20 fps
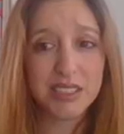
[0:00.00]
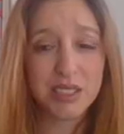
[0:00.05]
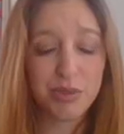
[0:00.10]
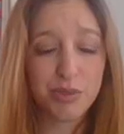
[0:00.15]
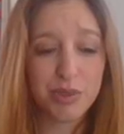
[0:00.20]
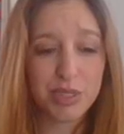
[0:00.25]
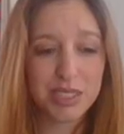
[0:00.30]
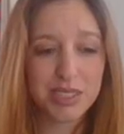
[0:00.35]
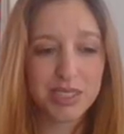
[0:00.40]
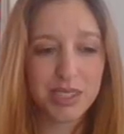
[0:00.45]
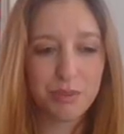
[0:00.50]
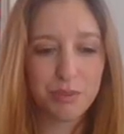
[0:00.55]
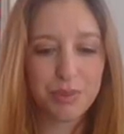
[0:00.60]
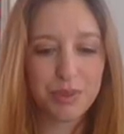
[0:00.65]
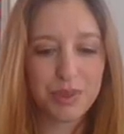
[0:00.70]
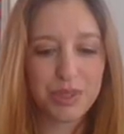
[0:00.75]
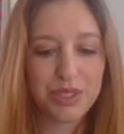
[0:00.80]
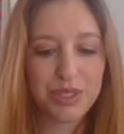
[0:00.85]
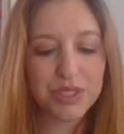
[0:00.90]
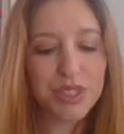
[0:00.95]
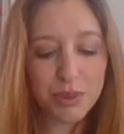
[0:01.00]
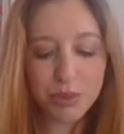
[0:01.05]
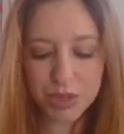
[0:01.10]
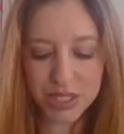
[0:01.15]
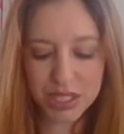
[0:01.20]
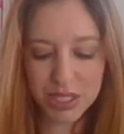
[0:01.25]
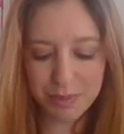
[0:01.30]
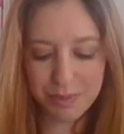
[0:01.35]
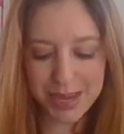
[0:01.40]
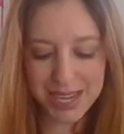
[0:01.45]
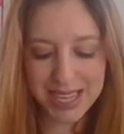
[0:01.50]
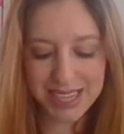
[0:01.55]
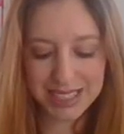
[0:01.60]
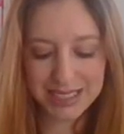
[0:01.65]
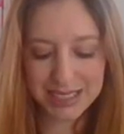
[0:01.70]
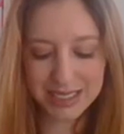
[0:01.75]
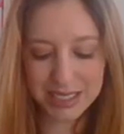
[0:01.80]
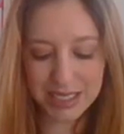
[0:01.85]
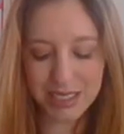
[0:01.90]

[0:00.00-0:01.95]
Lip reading: So, for example, you don't want to place